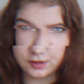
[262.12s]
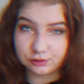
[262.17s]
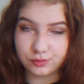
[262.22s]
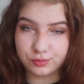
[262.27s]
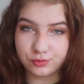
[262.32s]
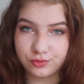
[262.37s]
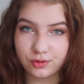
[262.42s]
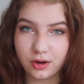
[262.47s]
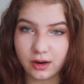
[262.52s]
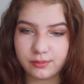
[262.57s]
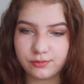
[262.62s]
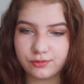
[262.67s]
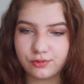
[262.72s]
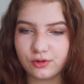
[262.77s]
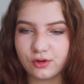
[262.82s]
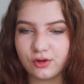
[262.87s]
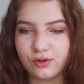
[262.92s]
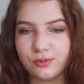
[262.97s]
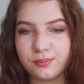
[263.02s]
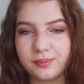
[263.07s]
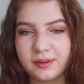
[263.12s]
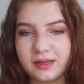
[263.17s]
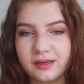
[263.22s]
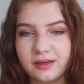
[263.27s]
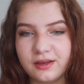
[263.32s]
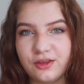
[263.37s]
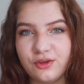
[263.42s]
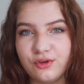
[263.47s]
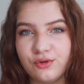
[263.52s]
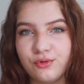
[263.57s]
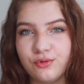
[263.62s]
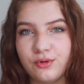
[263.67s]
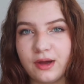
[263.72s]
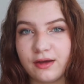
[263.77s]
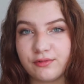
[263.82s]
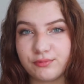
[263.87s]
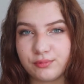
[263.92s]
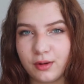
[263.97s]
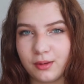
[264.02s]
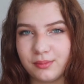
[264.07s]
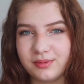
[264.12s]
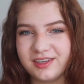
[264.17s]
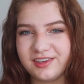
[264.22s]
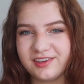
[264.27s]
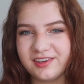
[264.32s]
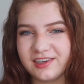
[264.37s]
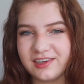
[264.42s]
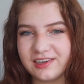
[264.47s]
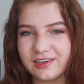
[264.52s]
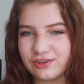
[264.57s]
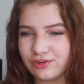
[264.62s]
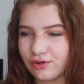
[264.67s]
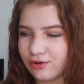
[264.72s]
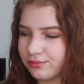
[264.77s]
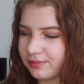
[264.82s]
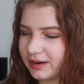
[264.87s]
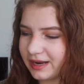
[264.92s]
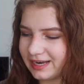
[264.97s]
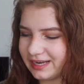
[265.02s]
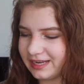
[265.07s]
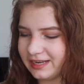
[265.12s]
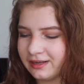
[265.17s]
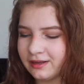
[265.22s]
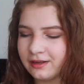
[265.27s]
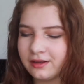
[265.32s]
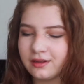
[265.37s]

subscribed for a little bit, you have probably seen this already.